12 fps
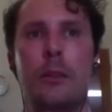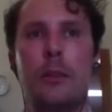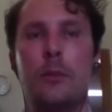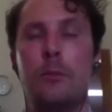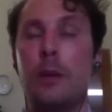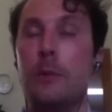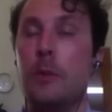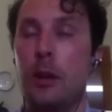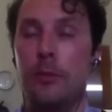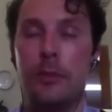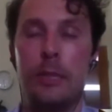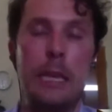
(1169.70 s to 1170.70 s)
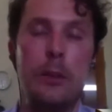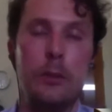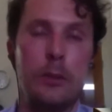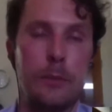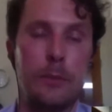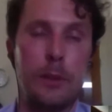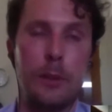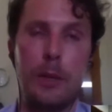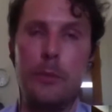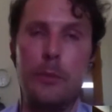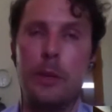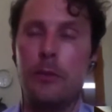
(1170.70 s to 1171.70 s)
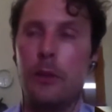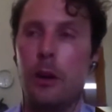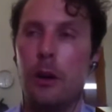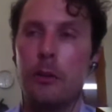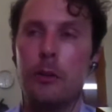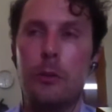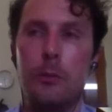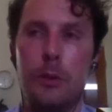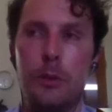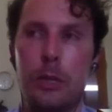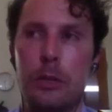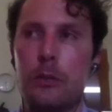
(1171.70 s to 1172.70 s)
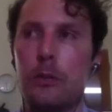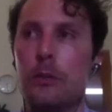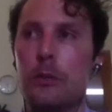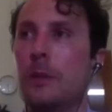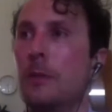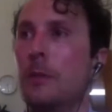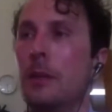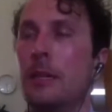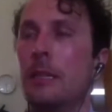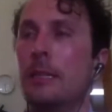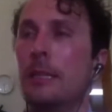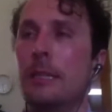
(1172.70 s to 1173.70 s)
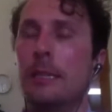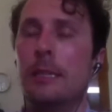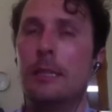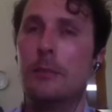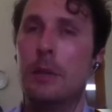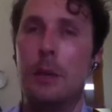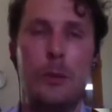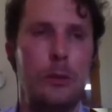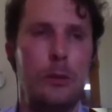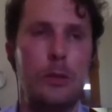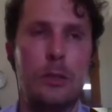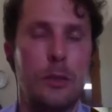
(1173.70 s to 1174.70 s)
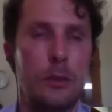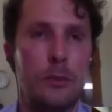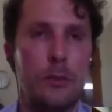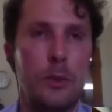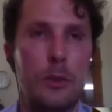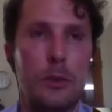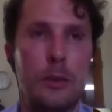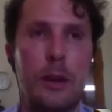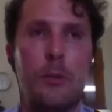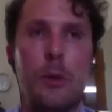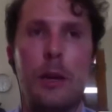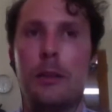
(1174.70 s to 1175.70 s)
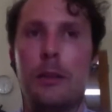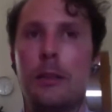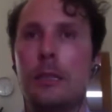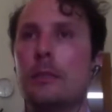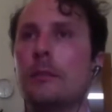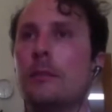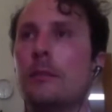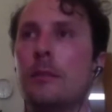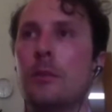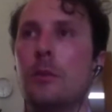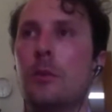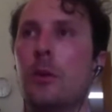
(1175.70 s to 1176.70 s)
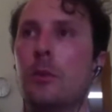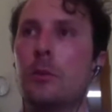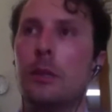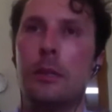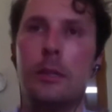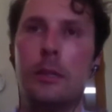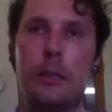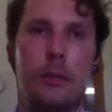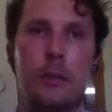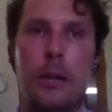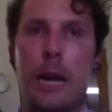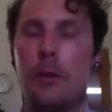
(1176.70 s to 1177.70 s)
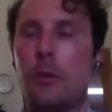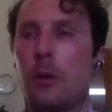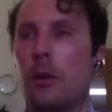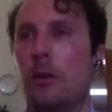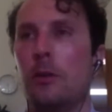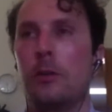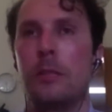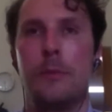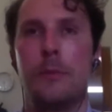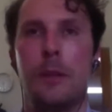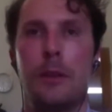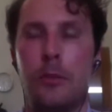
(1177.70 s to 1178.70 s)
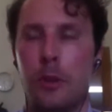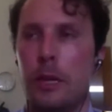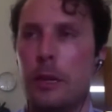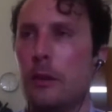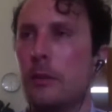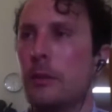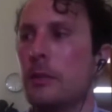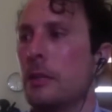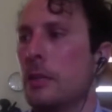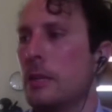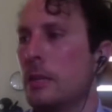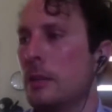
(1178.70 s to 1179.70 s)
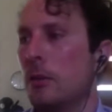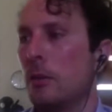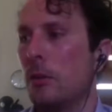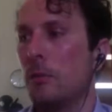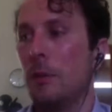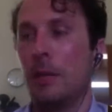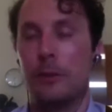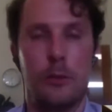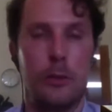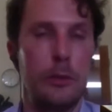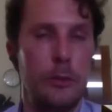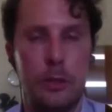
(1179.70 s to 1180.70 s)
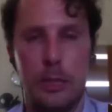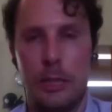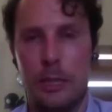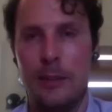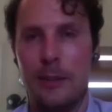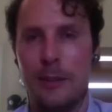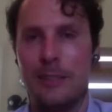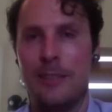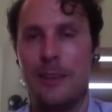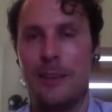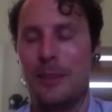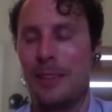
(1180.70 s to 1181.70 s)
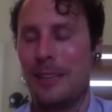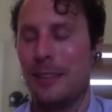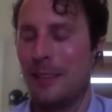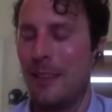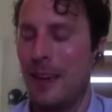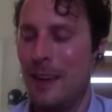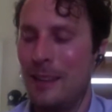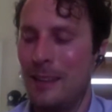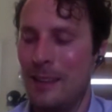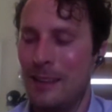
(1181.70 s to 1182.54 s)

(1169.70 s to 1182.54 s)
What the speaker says: maybe you have to heal something, maybe you have an autoimmune issue, maybe you just don't focus that well and you were on Ritalin or Adderall or something for years, or Monster Energy or something like that,